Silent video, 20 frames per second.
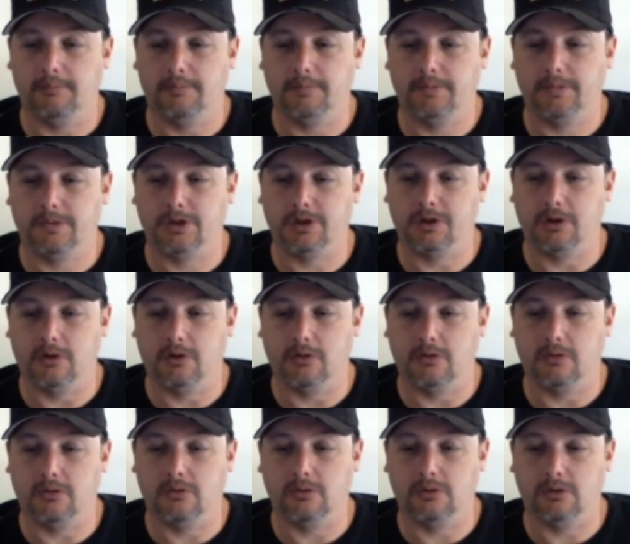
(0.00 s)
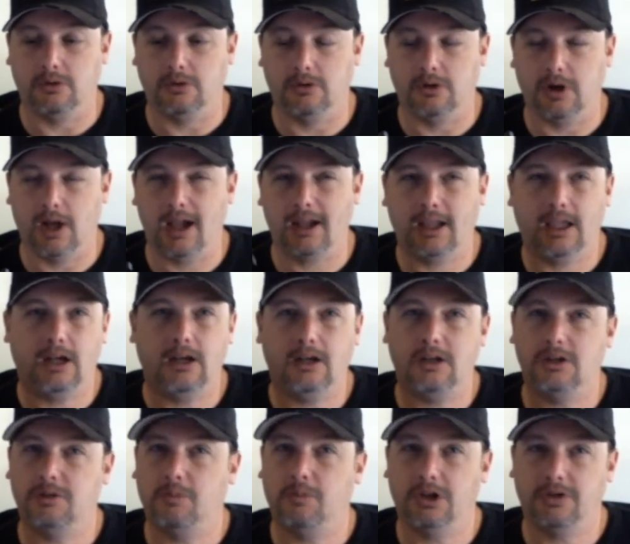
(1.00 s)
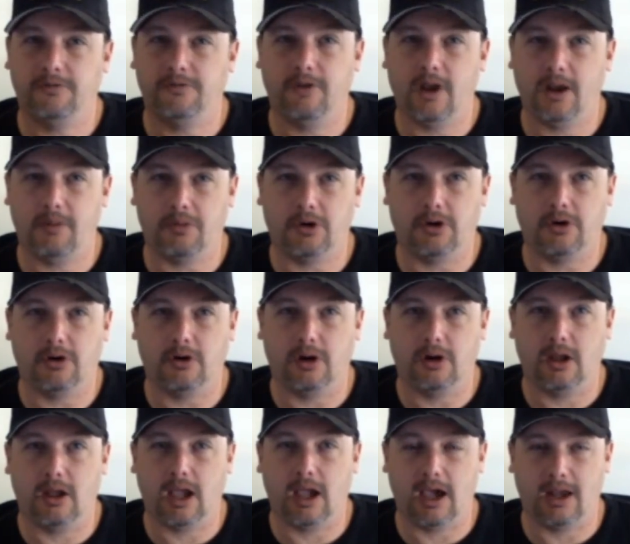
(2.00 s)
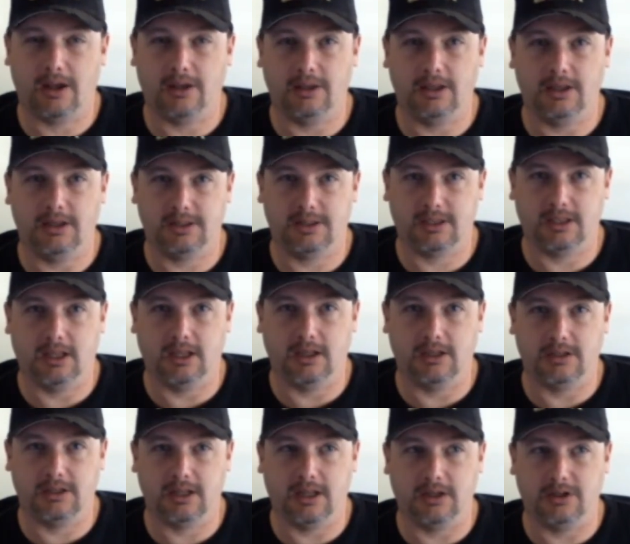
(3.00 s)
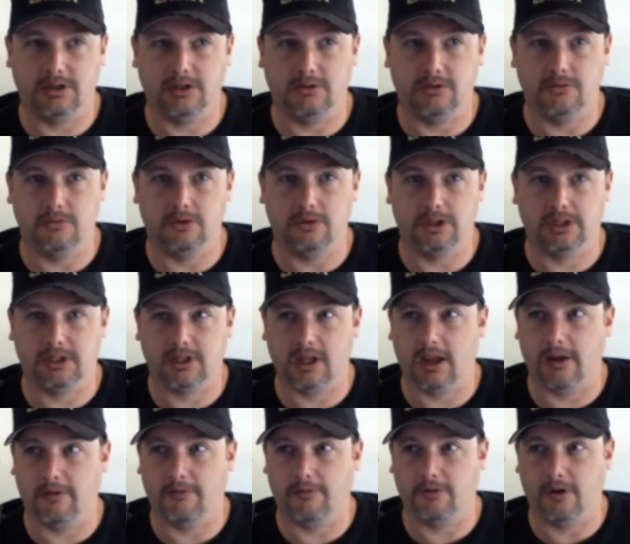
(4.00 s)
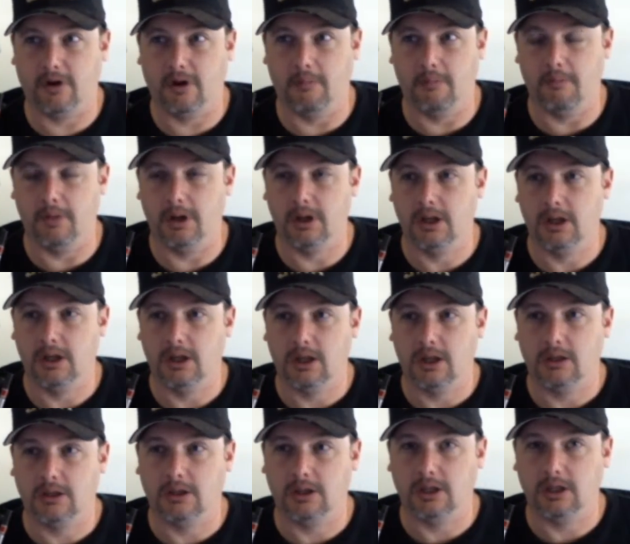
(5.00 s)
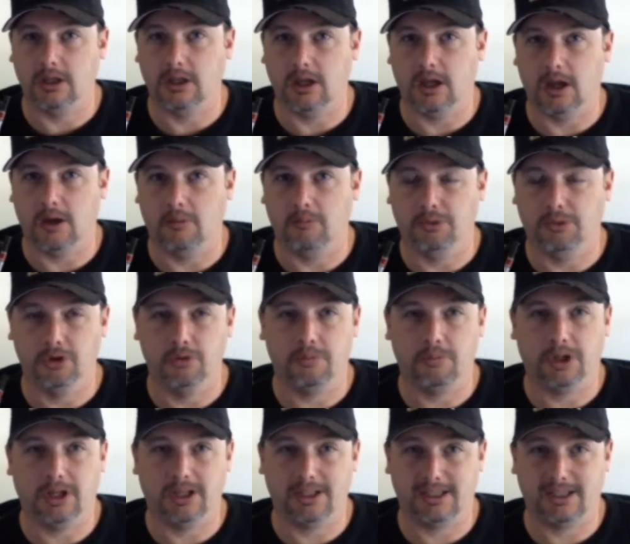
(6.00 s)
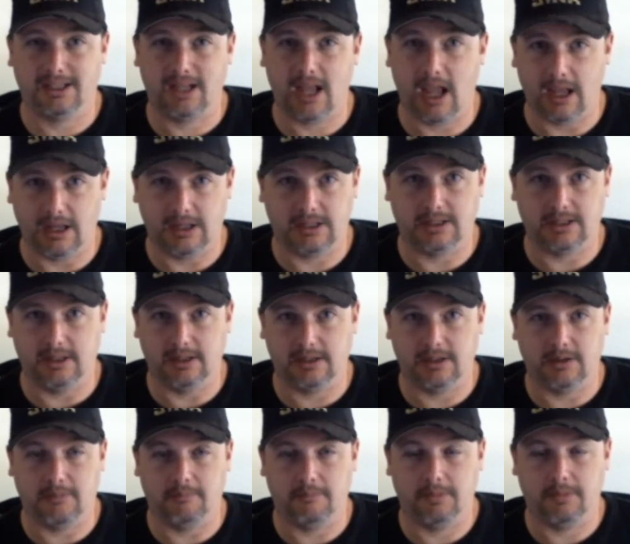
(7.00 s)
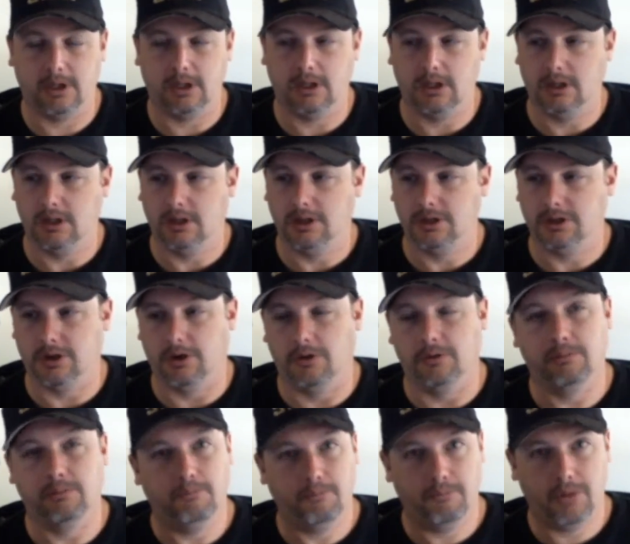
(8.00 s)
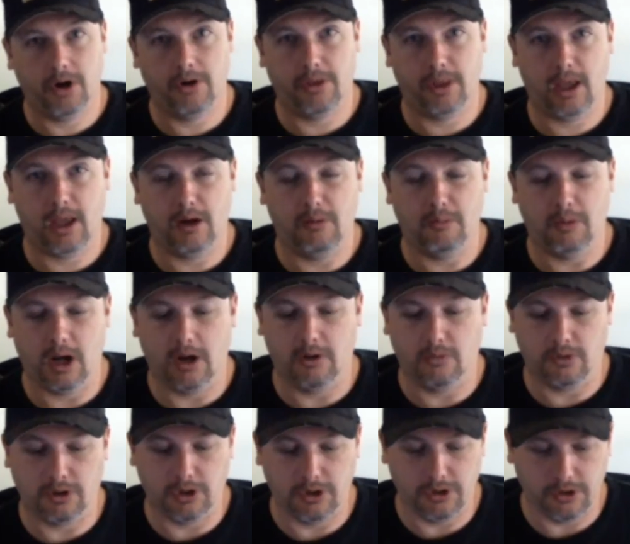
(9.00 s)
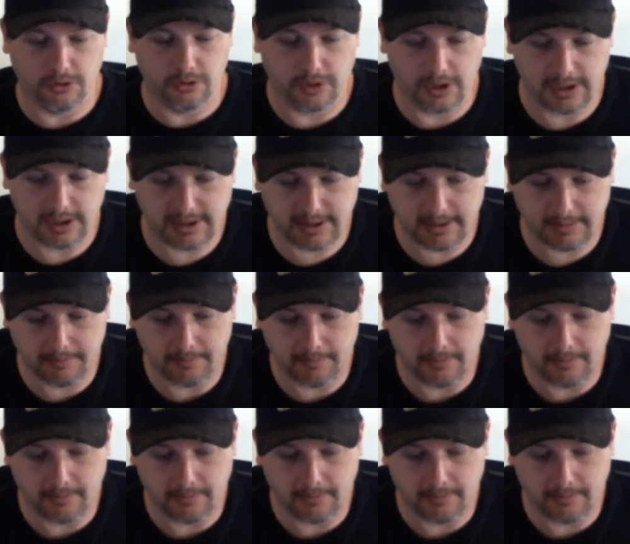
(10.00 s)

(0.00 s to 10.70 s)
So you're not getting as much vapor out of these things as you would say from the Blue Plus tank system. So bear that in mind when you do this.